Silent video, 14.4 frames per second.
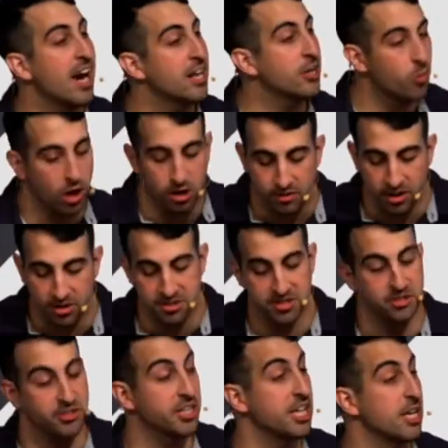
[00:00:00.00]
wall of
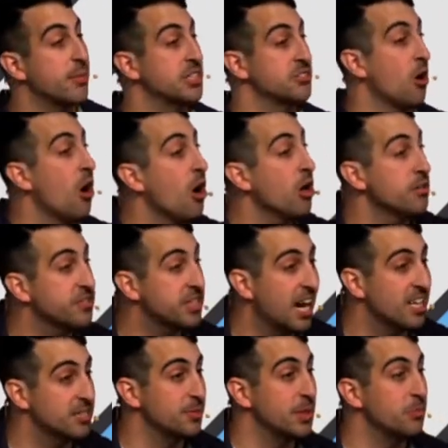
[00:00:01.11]
hostility and makes all of
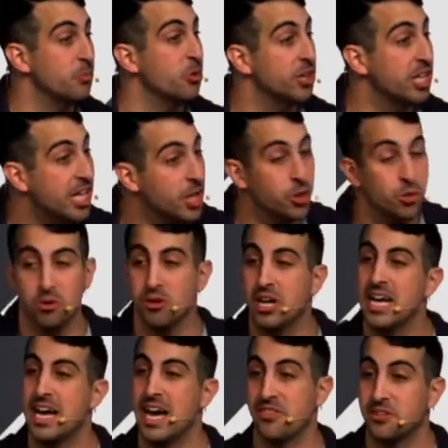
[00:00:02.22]
God's people equal
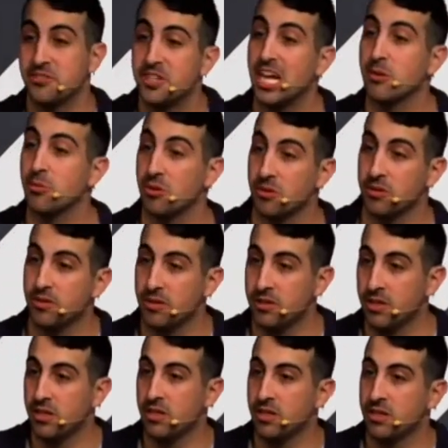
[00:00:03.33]
at the table
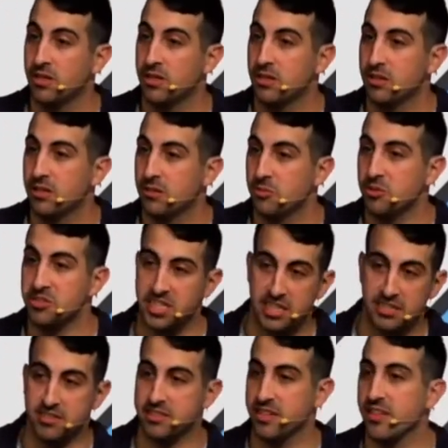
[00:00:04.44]
with
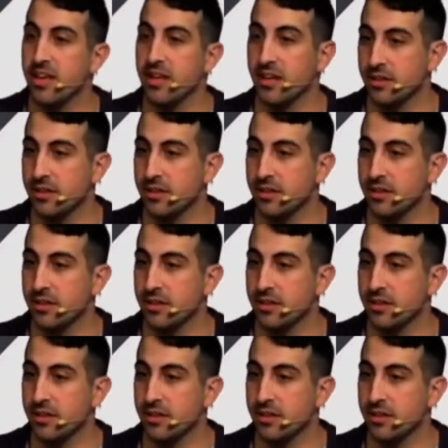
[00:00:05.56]
Jesus at the head.